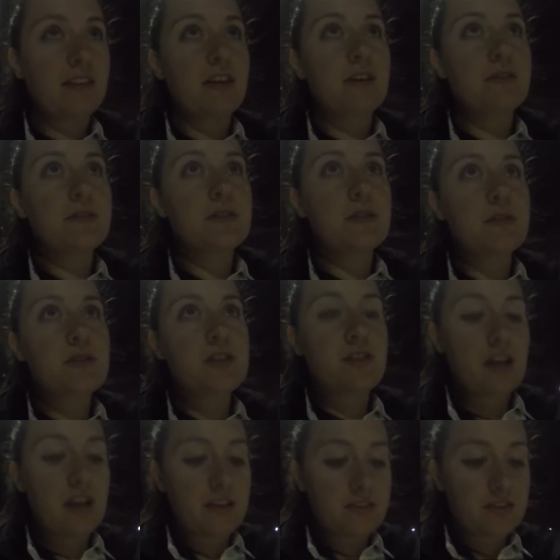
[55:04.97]
low to his
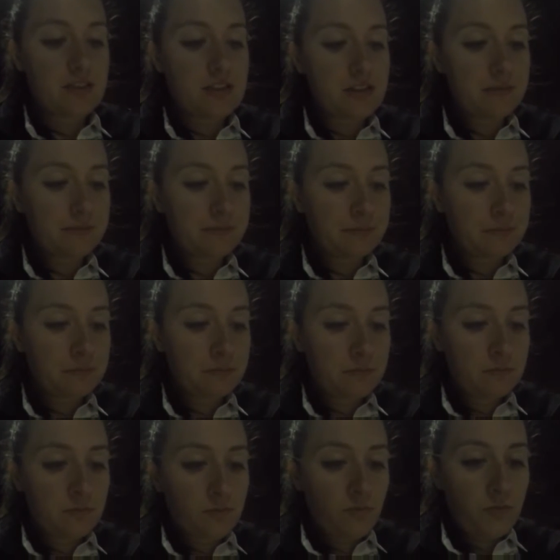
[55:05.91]
trousers,
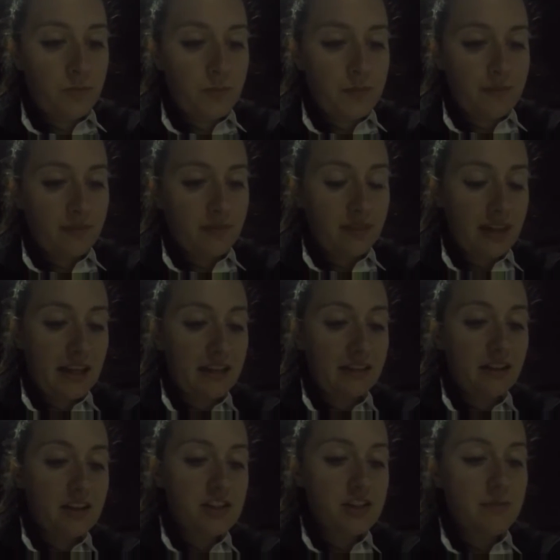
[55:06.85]
and
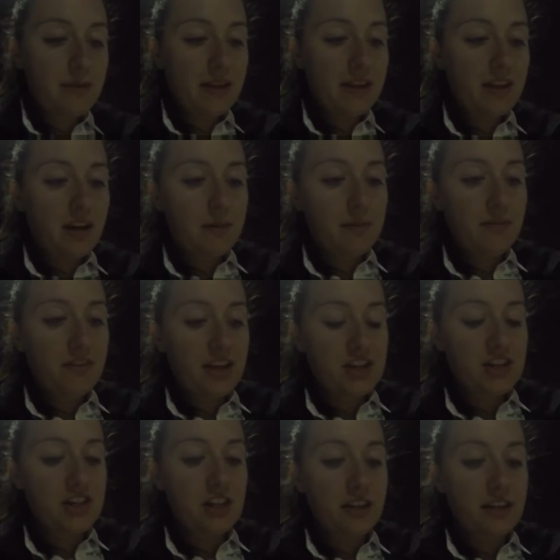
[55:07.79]
clutched him by the arm
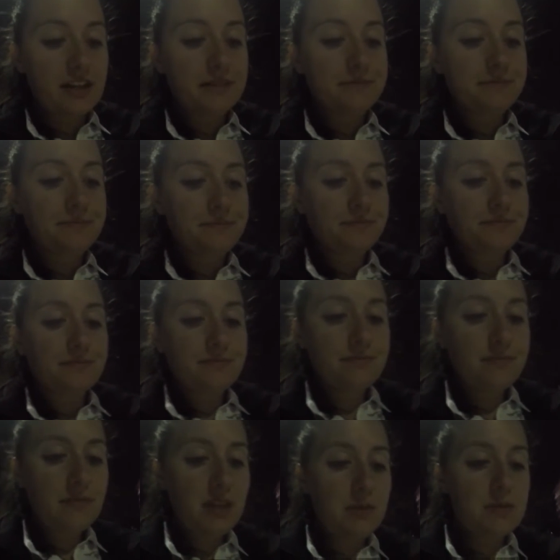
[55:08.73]
affectionately.
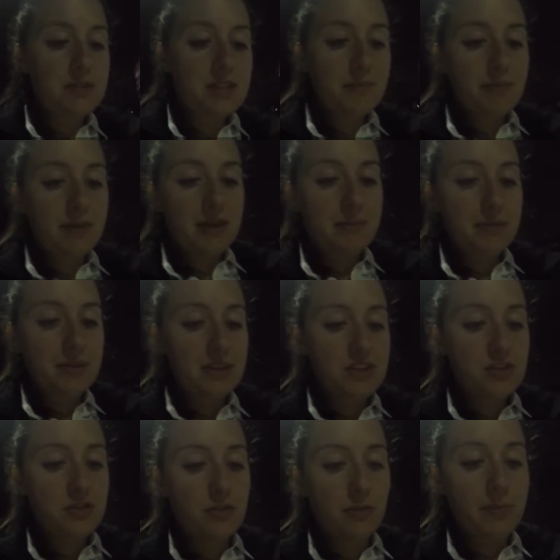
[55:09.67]
It was the pimp, the
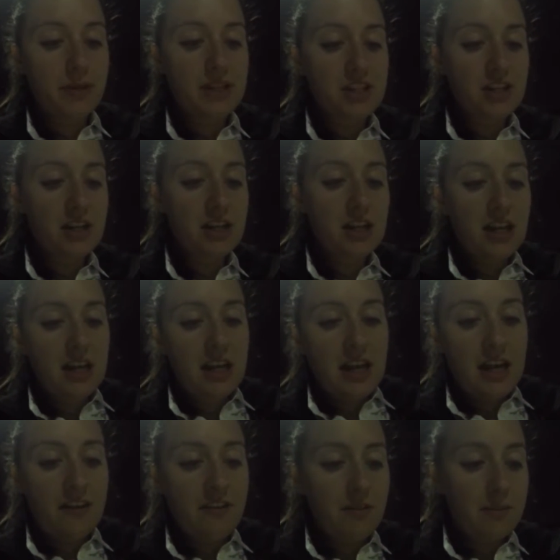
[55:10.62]
stool pigeon,
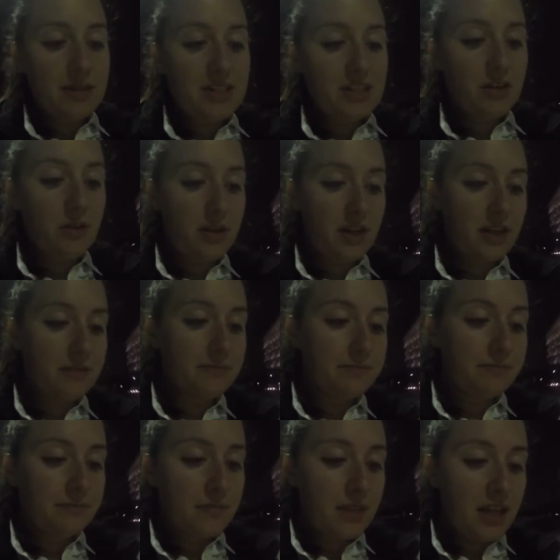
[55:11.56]
of the mingitorio.
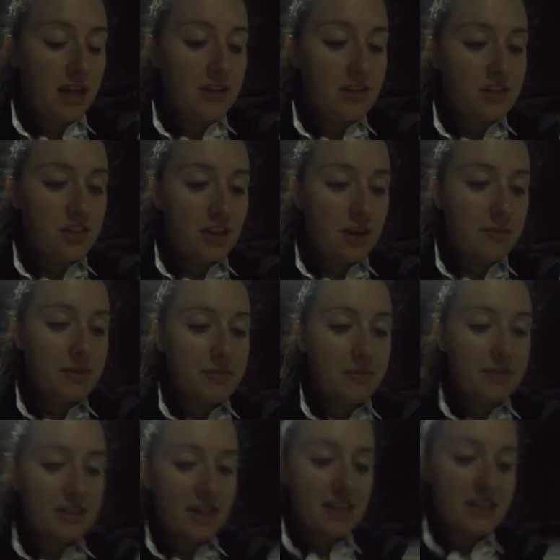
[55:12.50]
Hunched in almost
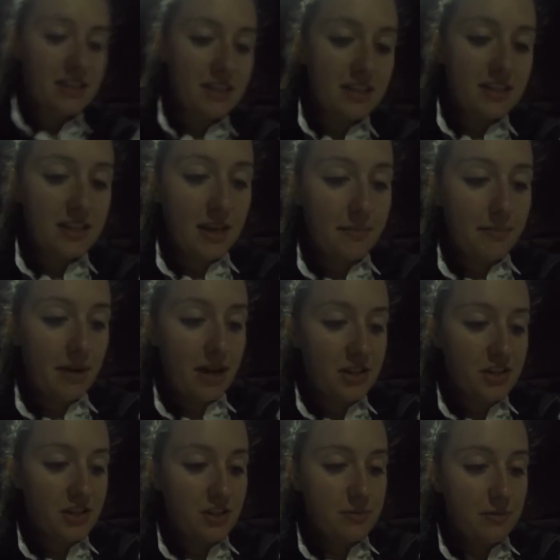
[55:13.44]
precisely the same
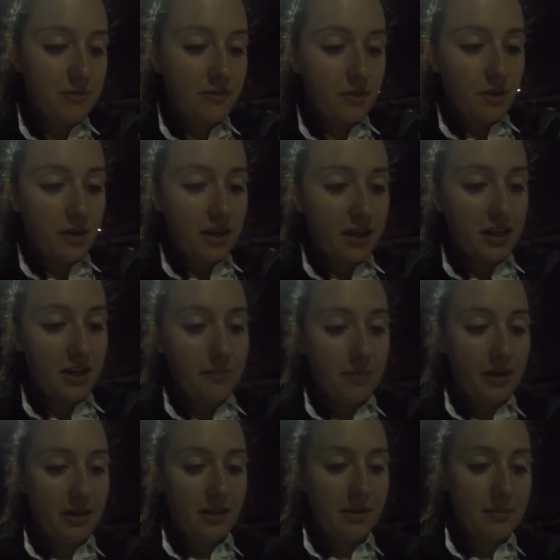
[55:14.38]
posture as before, he had
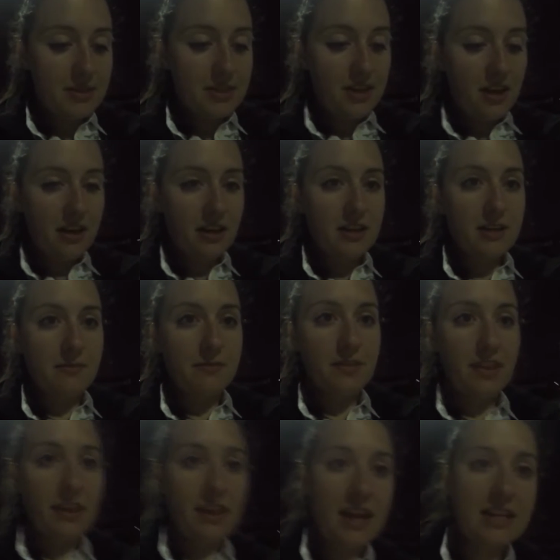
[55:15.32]
apparently been talking to him for
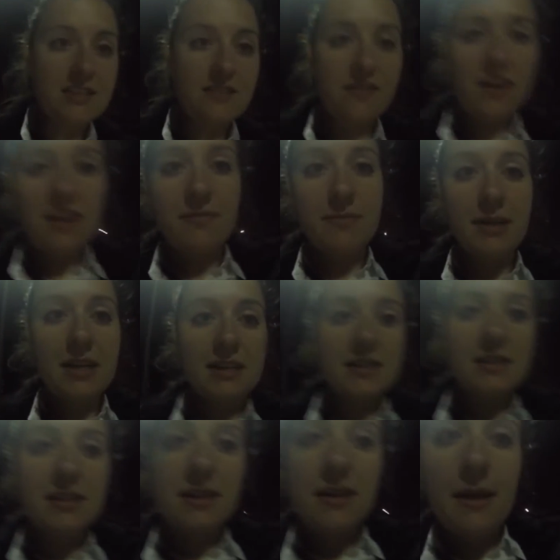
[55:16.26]
the last five
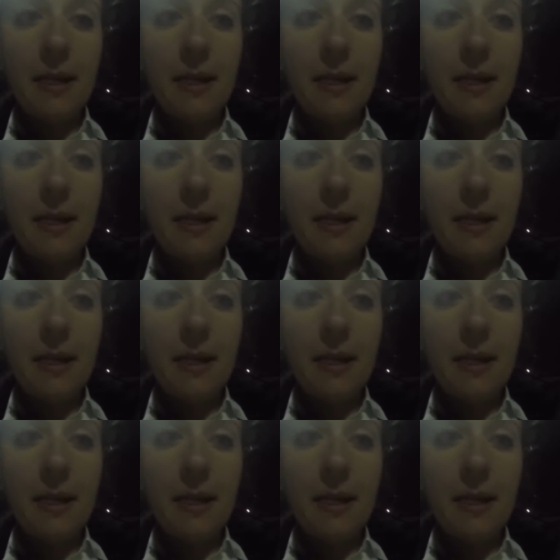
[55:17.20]
minutes.